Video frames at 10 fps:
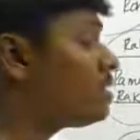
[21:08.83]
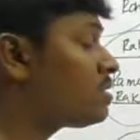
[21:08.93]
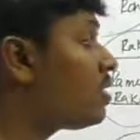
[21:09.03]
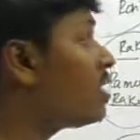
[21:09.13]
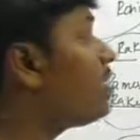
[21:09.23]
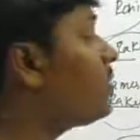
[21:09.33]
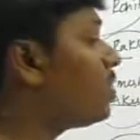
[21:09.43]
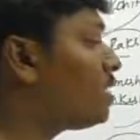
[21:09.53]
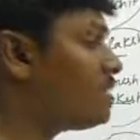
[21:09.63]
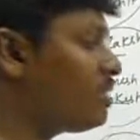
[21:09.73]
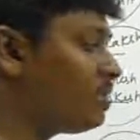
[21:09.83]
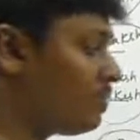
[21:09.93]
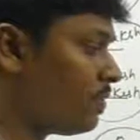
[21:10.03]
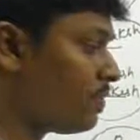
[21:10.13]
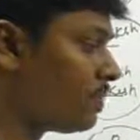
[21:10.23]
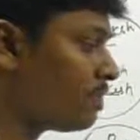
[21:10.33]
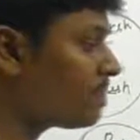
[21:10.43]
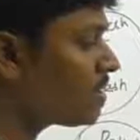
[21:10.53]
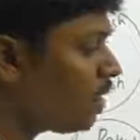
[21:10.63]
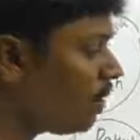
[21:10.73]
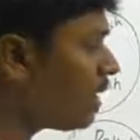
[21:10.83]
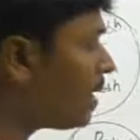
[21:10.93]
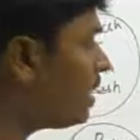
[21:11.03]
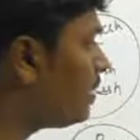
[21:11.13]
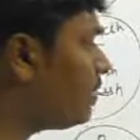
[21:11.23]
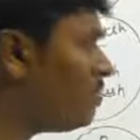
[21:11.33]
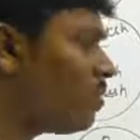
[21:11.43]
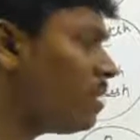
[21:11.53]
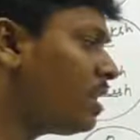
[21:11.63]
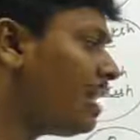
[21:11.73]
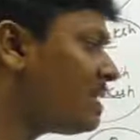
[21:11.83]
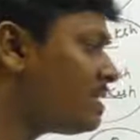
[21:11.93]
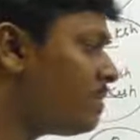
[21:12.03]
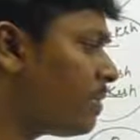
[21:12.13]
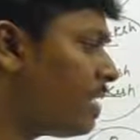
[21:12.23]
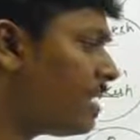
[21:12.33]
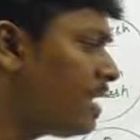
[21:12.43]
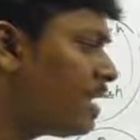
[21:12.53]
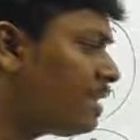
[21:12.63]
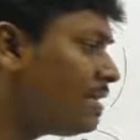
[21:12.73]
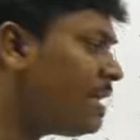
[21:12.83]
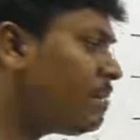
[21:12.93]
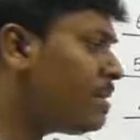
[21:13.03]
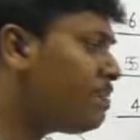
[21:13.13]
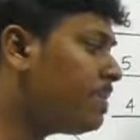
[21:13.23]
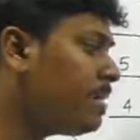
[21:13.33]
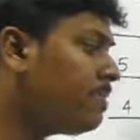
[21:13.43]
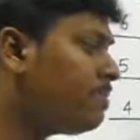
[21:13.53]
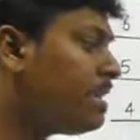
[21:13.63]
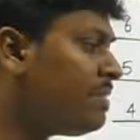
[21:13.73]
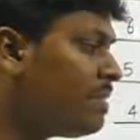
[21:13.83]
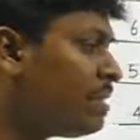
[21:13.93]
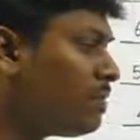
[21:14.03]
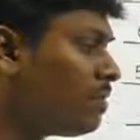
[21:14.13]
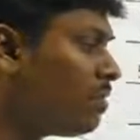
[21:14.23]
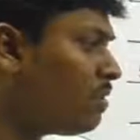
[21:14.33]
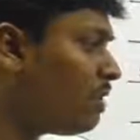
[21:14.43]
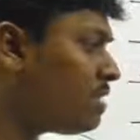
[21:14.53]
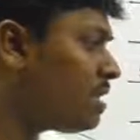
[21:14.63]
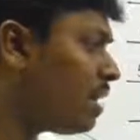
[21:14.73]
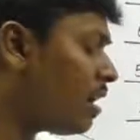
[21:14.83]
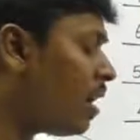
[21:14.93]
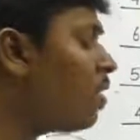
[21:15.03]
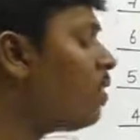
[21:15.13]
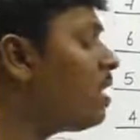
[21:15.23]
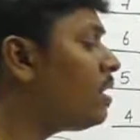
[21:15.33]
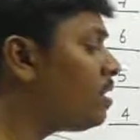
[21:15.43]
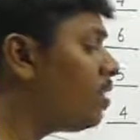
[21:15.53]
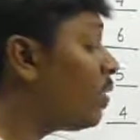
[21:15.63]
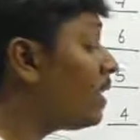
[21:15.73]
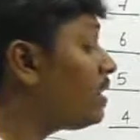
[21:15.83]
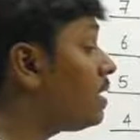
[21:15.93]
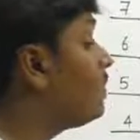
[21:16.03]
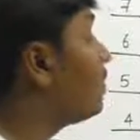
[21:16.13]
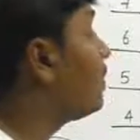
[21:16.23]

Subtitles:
is not living on a 7th floor. Okay, let me move on to the last point. 3 people live between the floor which Rahul and Rohit live.